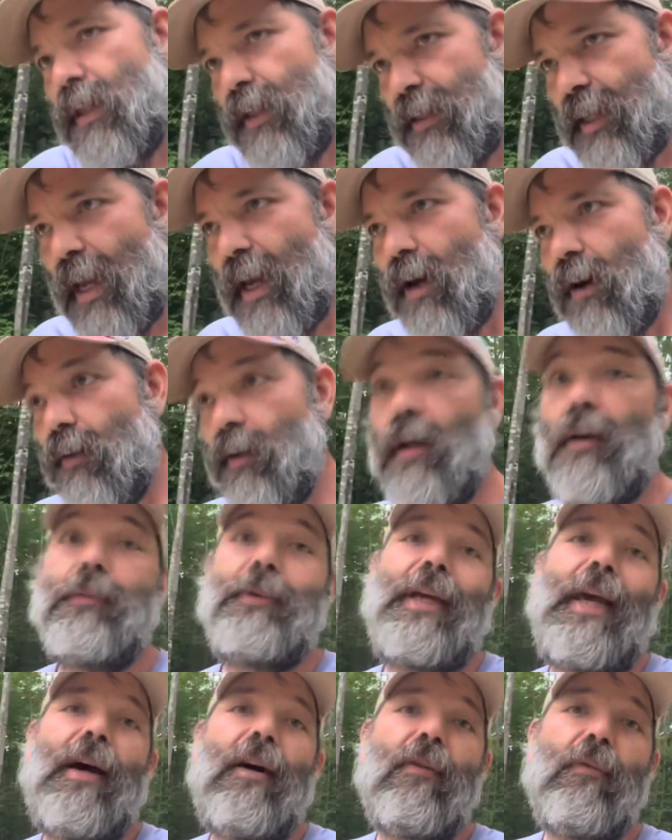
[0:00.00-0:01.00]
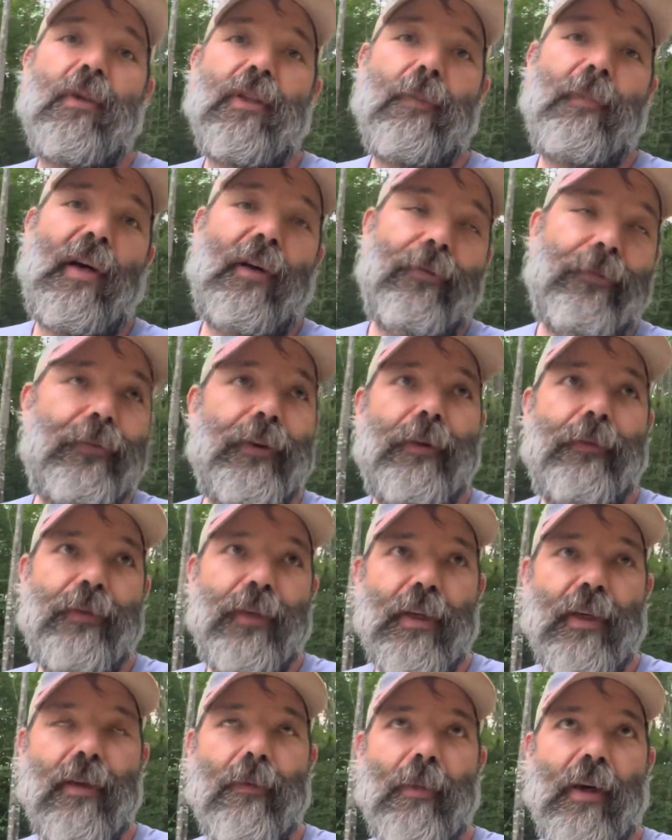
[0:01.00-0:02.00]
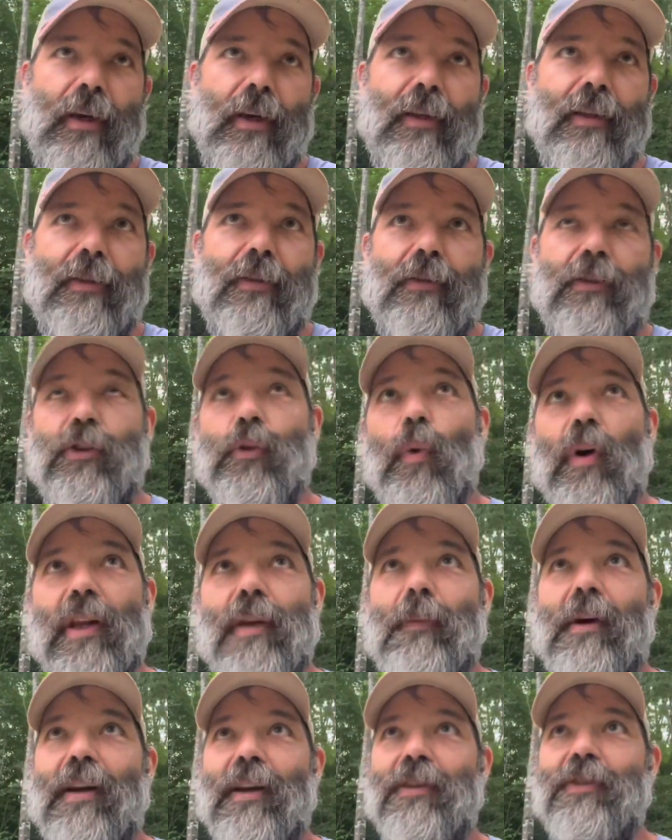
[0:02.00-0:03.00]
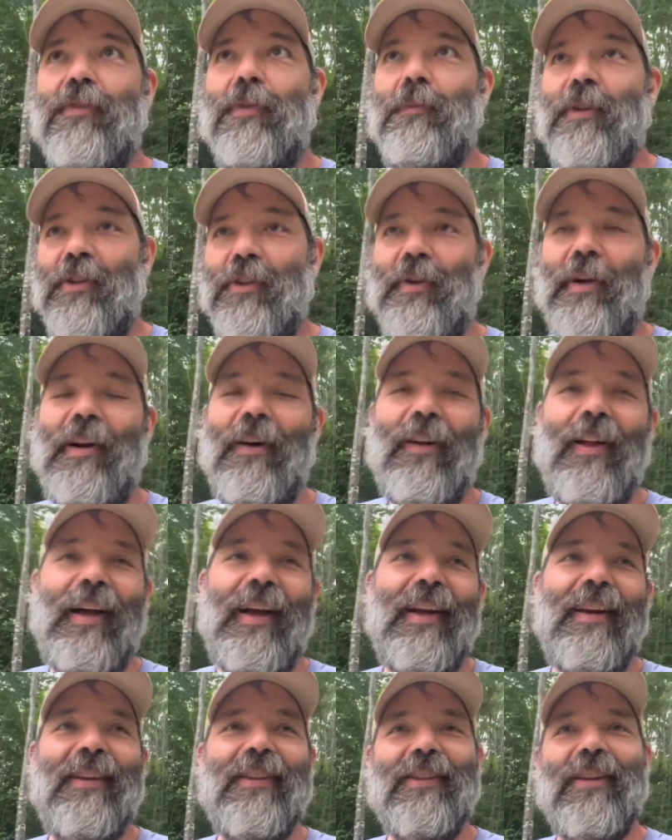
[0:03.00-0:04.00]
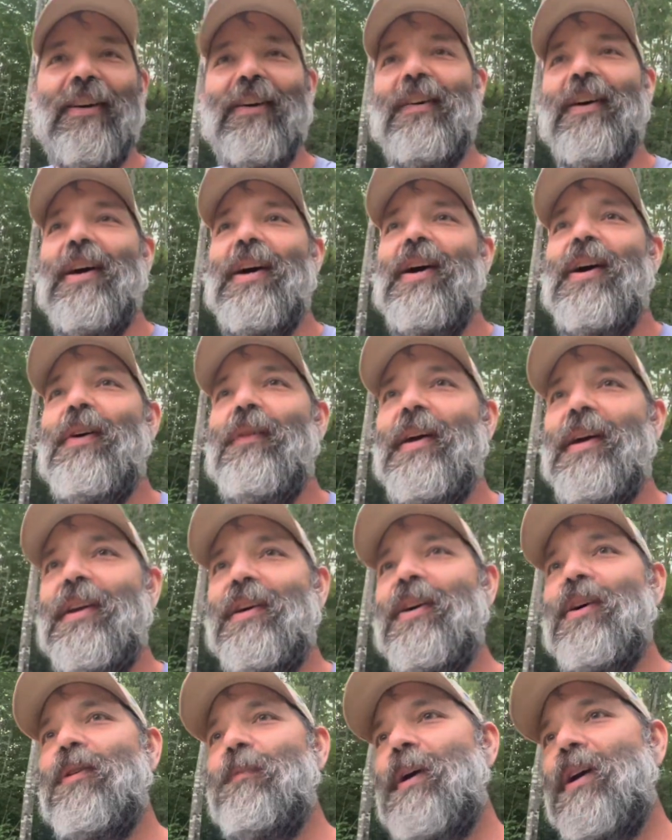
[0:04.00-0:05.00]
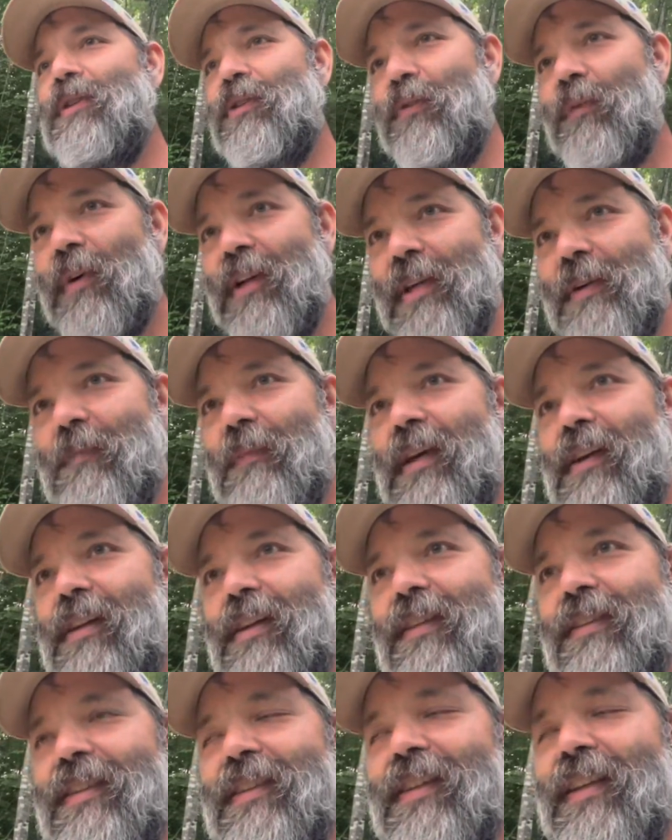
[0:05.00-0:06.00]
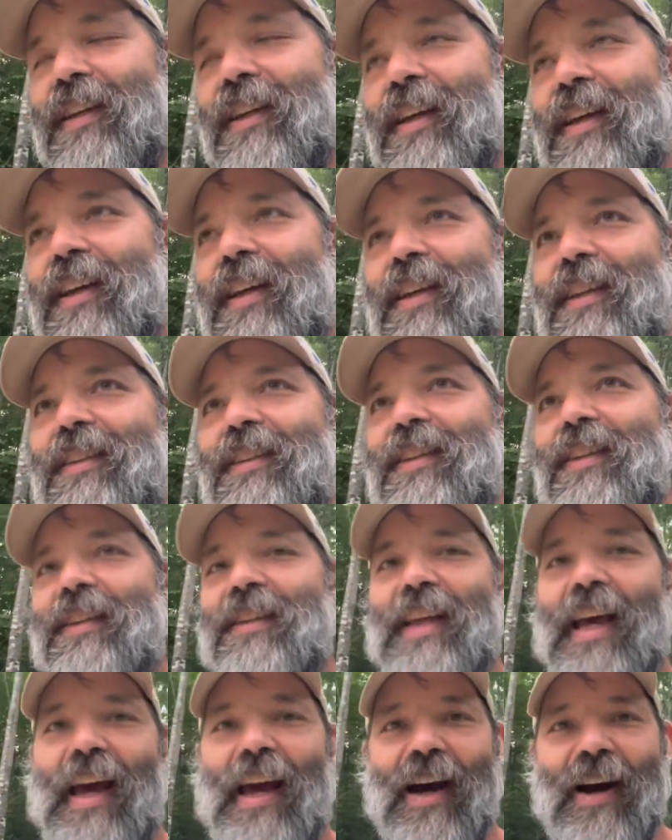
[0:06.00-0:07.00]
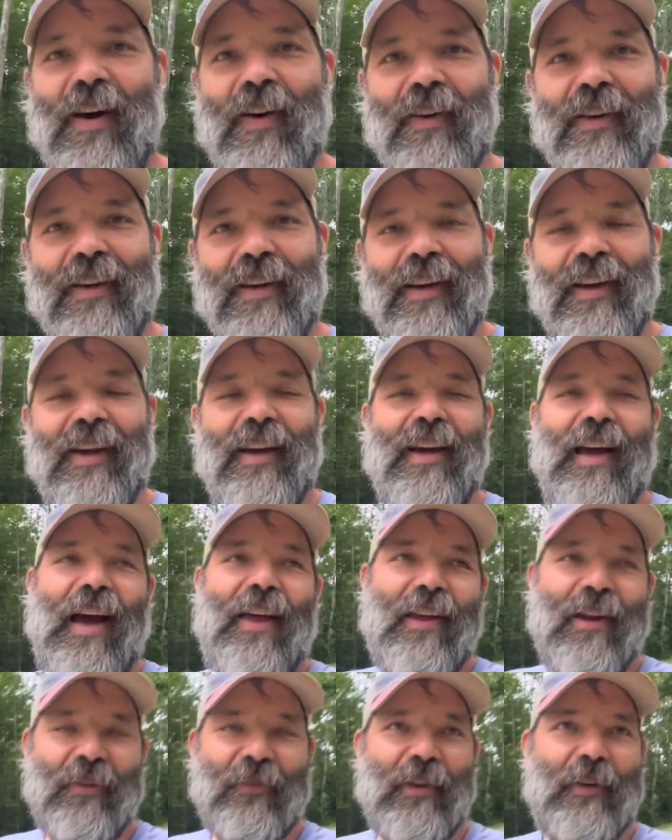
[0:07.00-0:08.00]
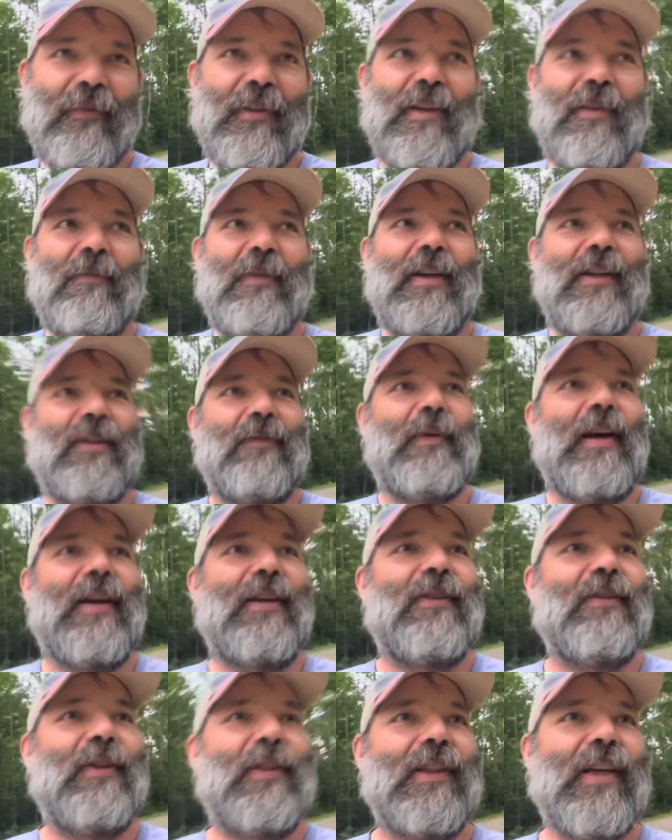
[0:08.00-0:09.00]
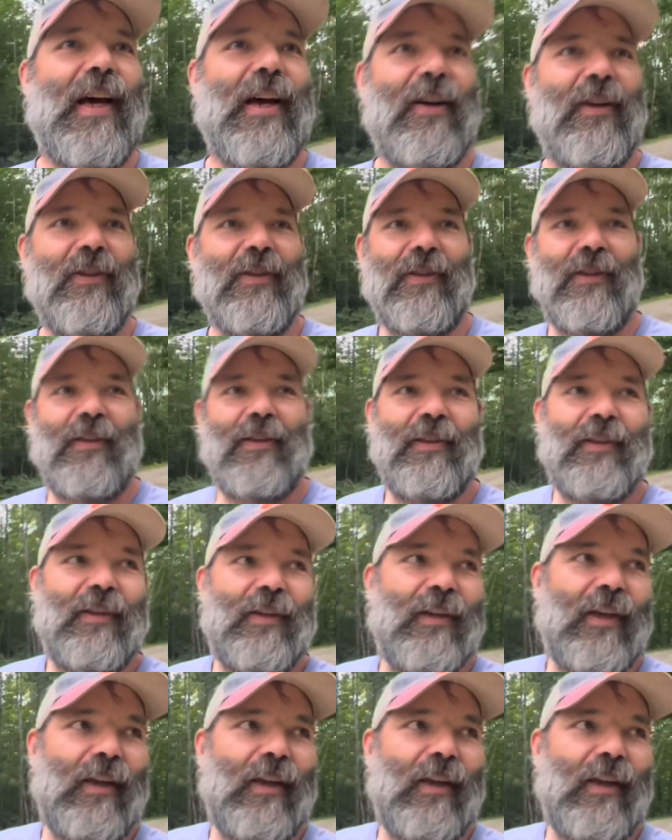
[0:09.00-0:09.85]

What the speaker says: town. Now, town was about 20 minutes from the trailhead. So we had to go about 20 minutes to town and then 15 minutes back to his house. And